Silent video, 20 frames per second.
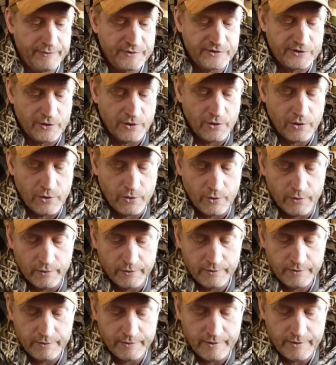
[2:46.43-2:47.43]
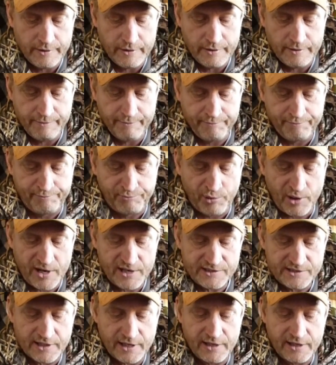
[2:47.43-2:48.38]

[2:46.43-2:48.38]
So brace